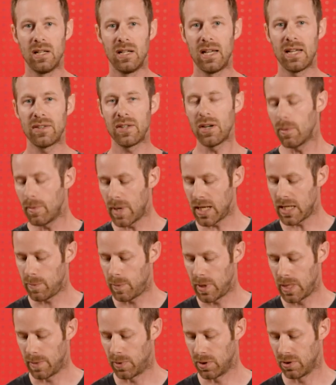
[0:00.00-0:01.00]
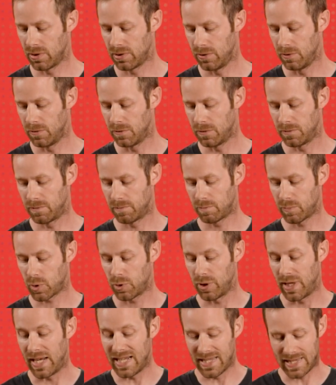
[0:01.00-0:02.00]
Now, there are many people who've
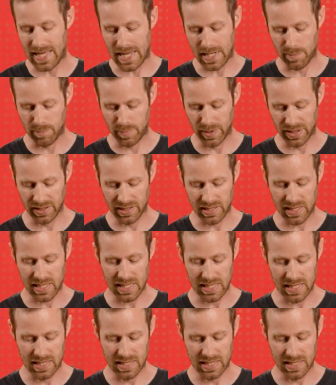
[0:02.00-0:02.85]
created that ability